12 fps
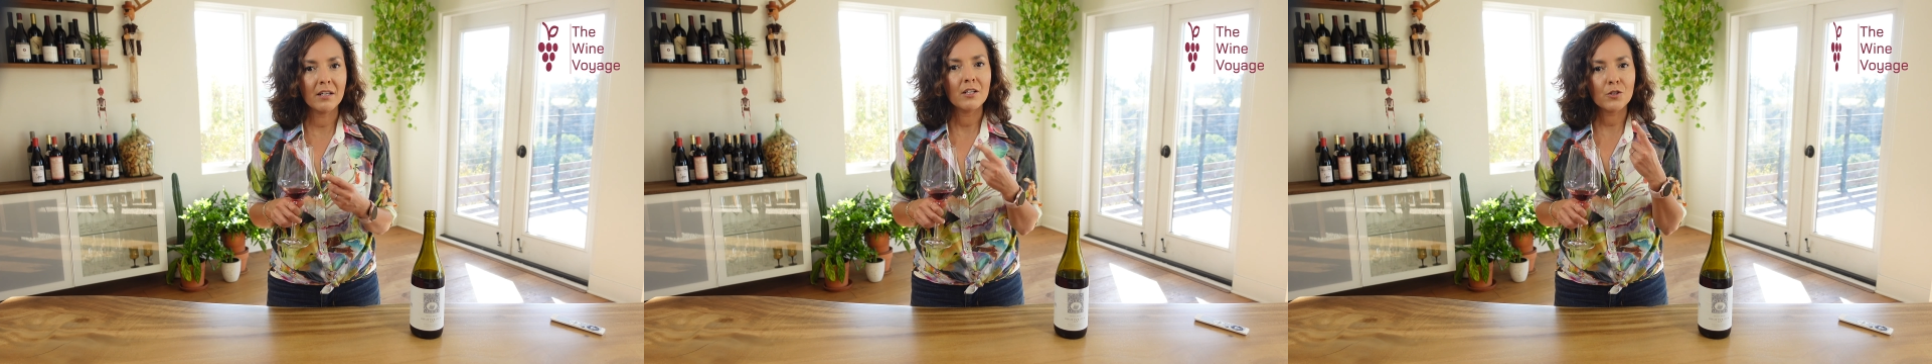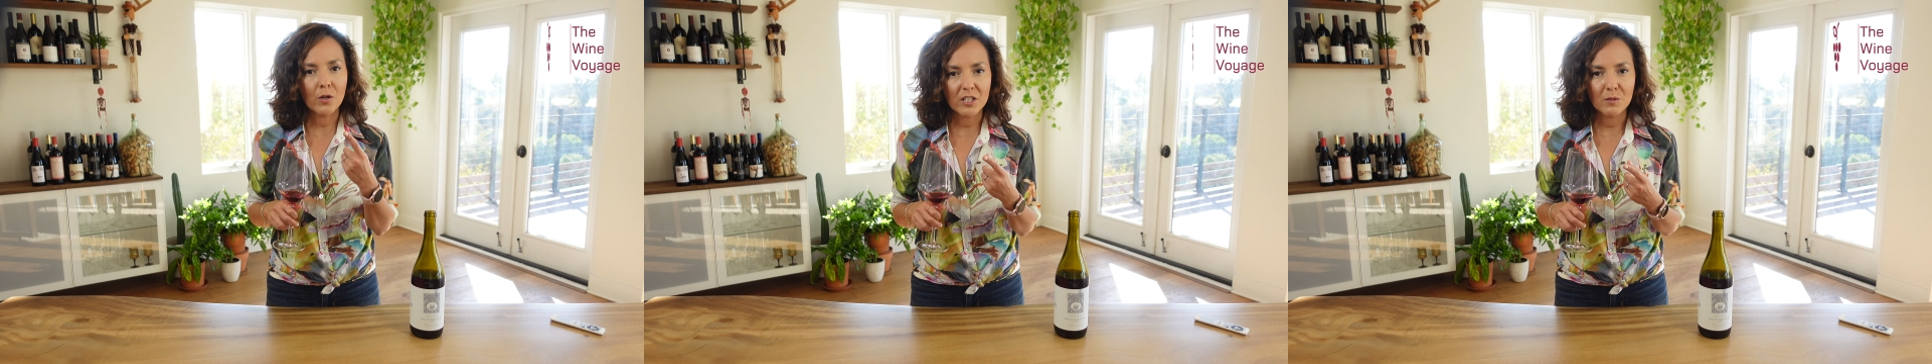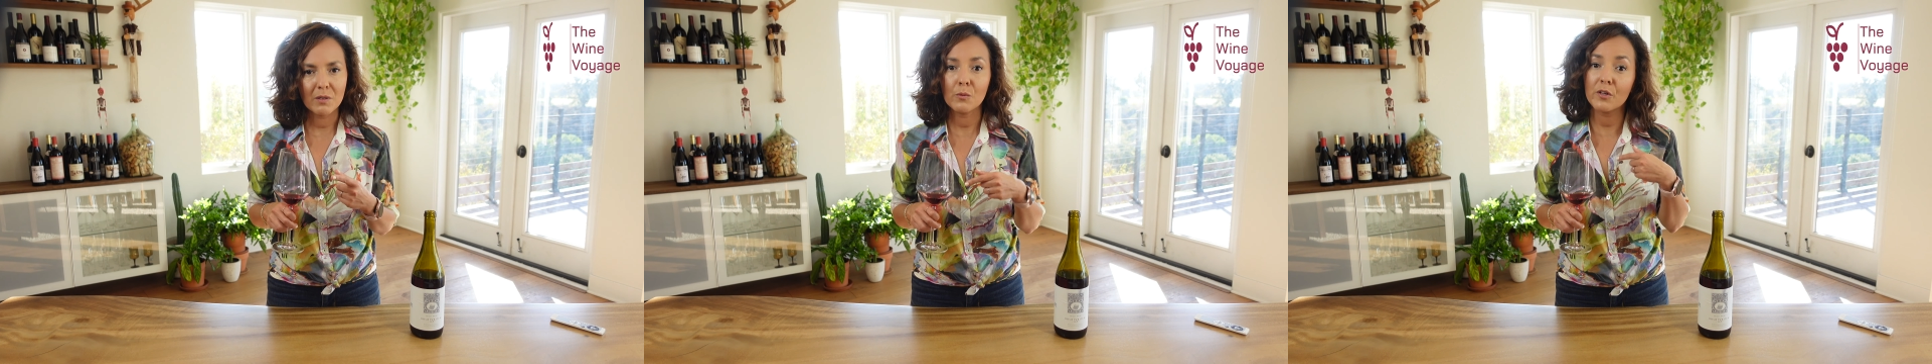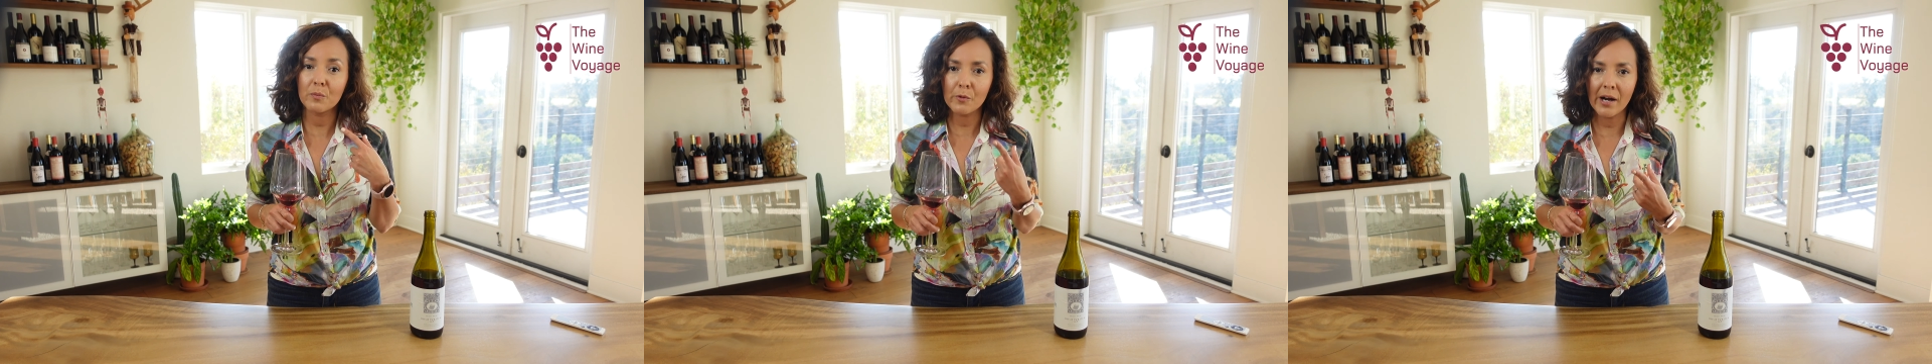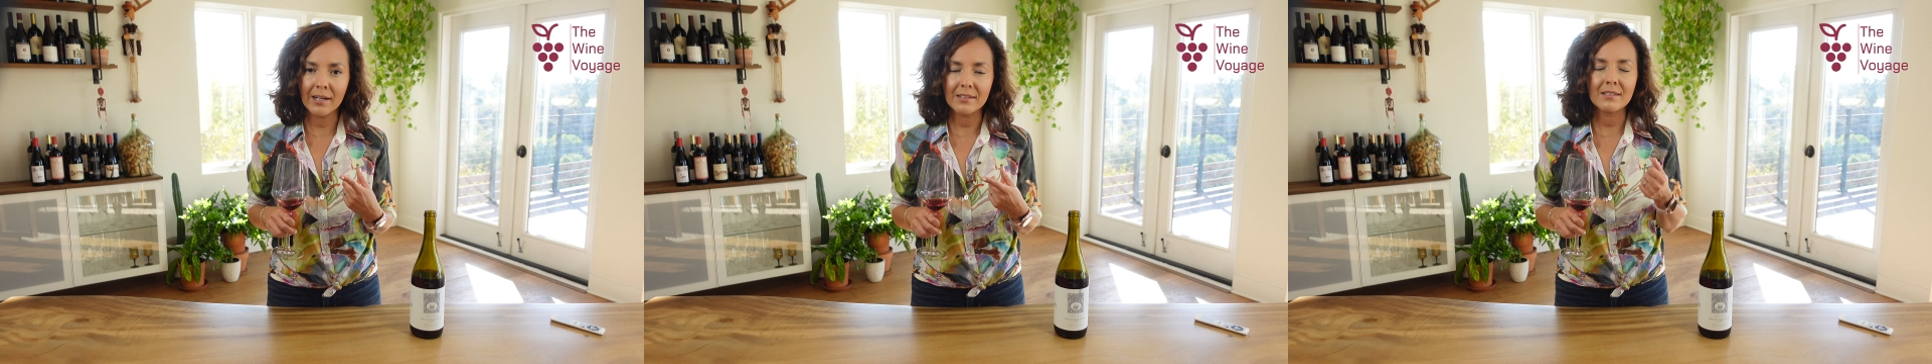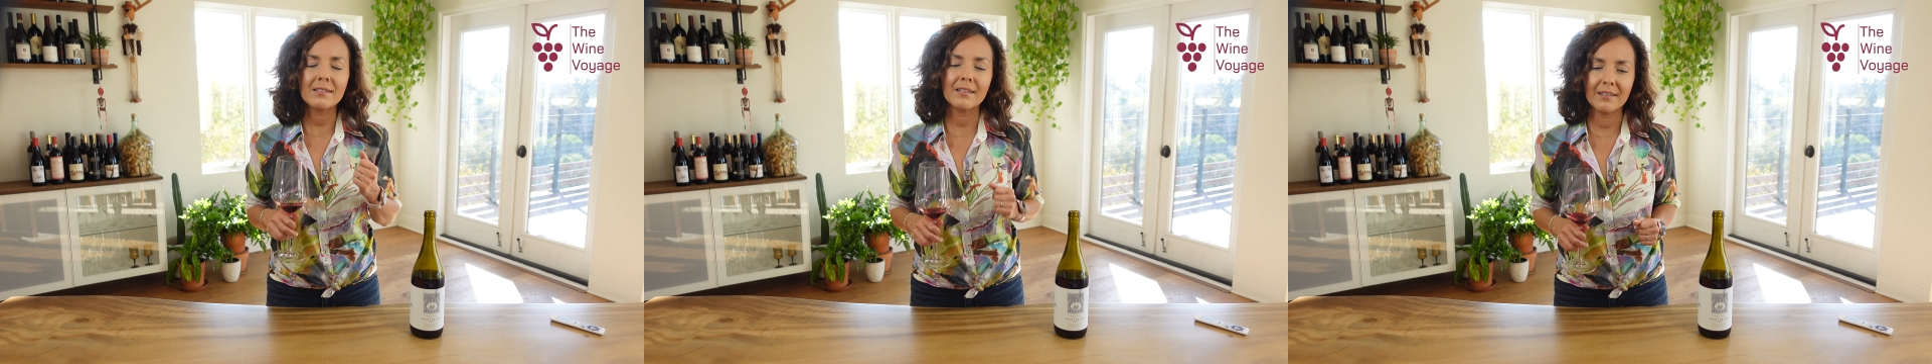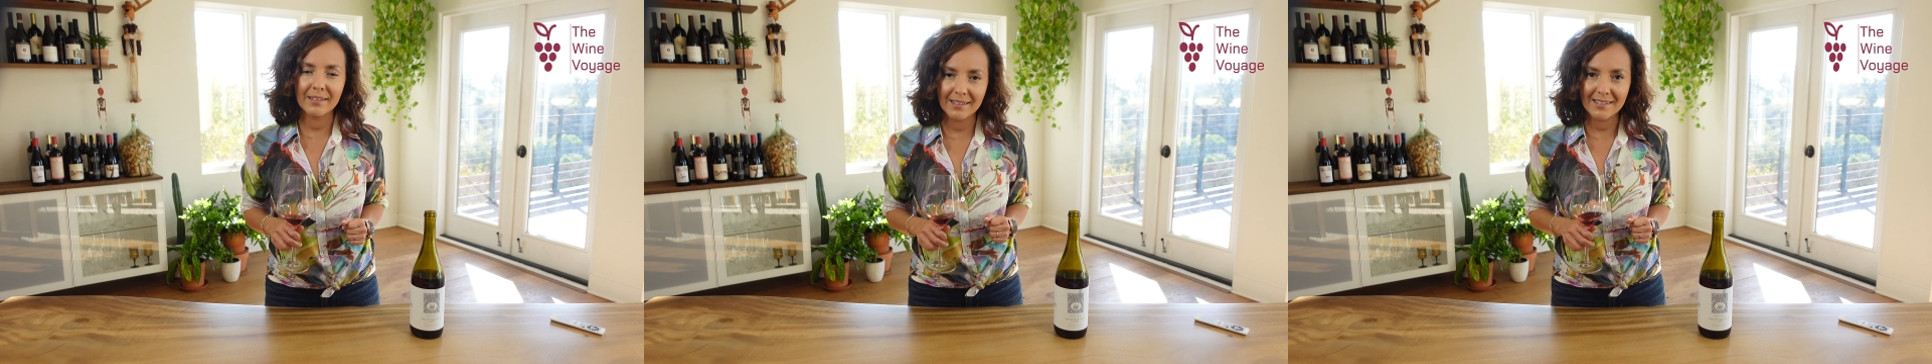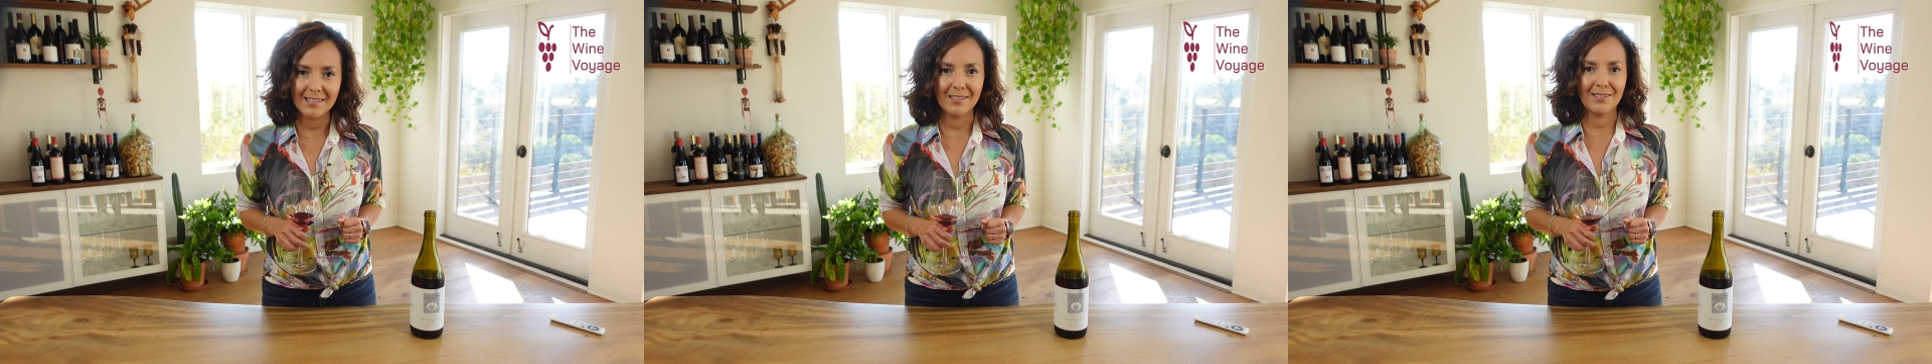Trust me, with practice, it
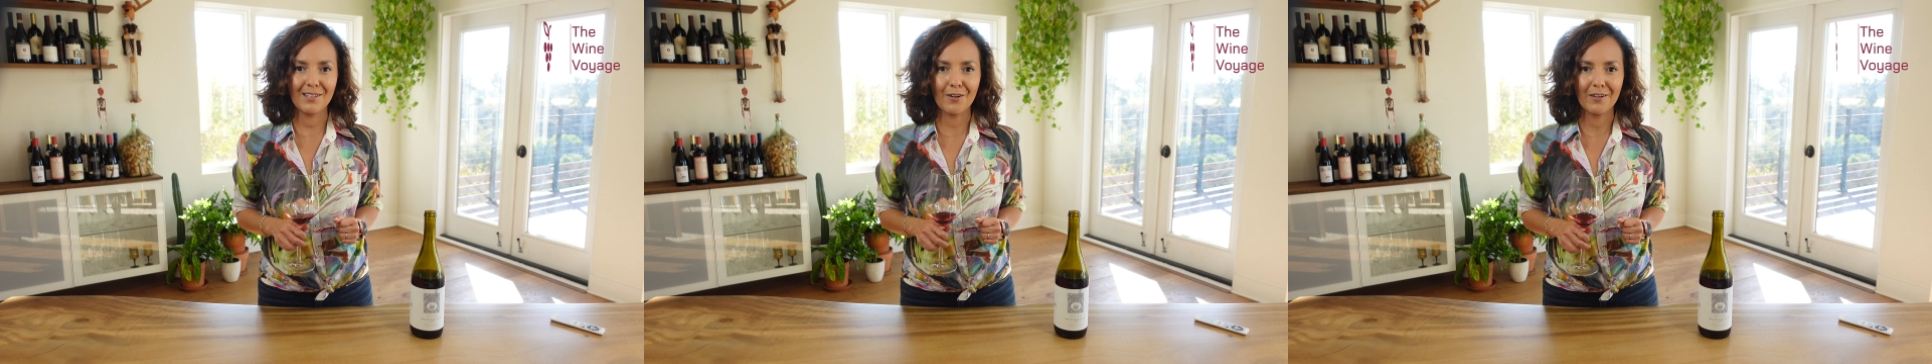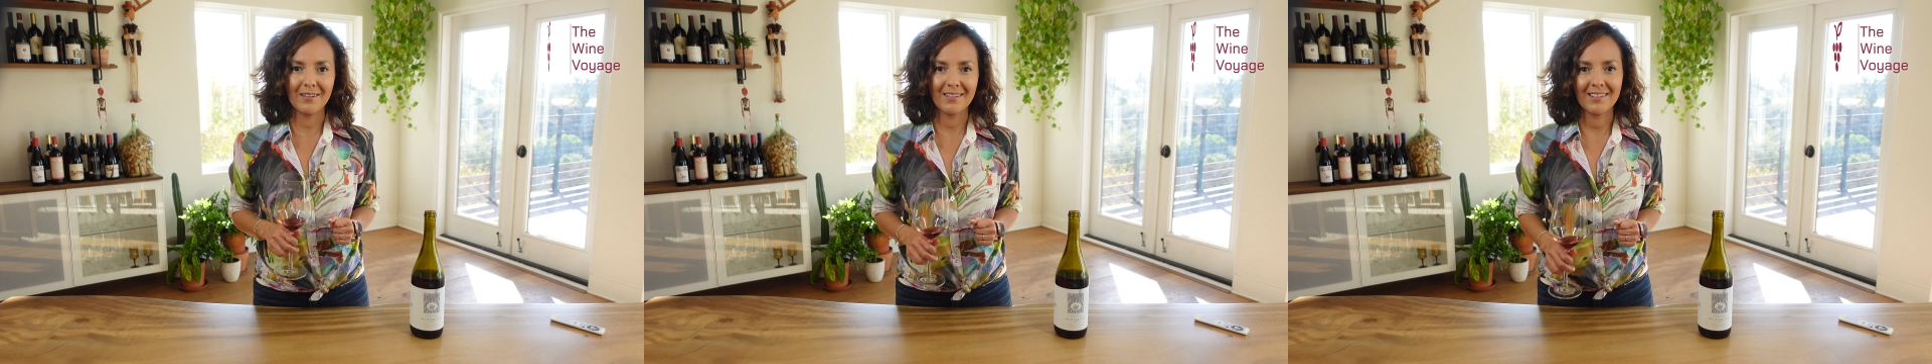gets easier.